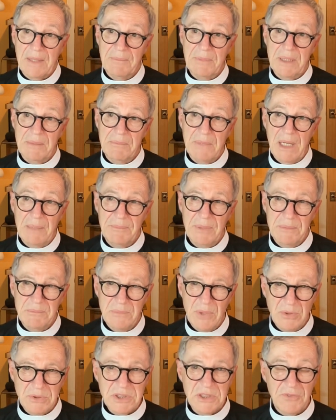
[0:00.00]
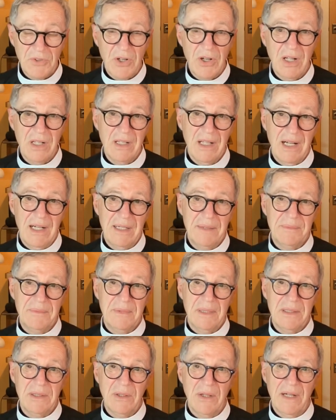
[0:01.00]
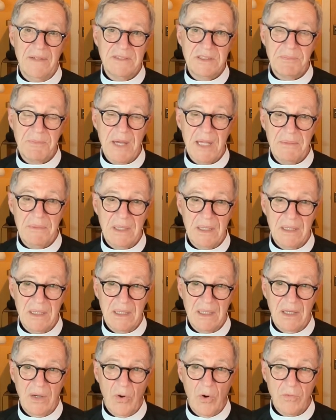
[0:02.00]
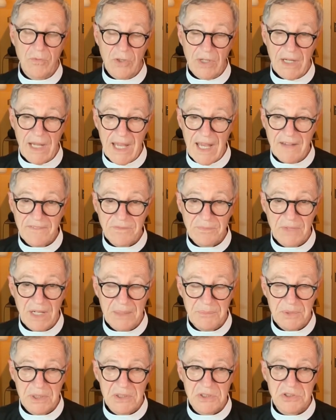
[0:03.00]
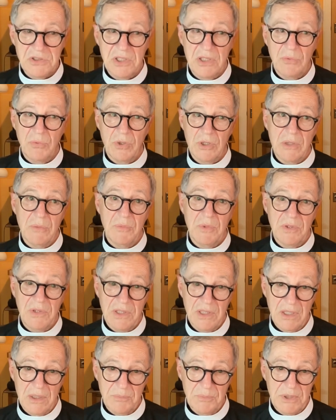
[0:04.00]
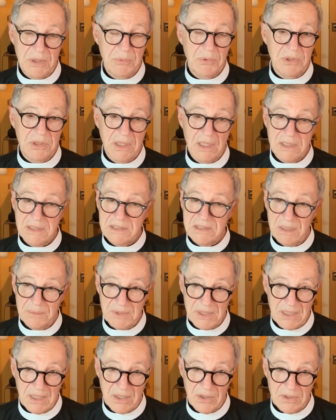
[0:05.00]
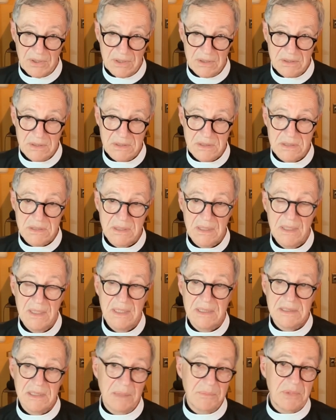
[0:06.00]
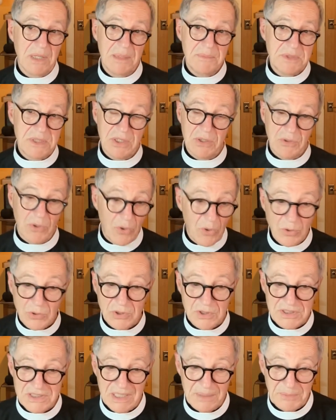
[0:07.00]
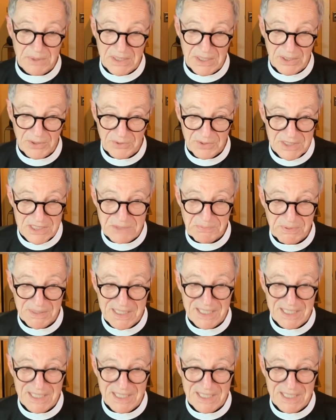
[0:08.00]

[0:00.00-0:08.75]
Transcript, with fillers: But, but most of all, I'm, you know, I've spent over half my ministry working with young people, young seminarians, sometimes they're older seminarians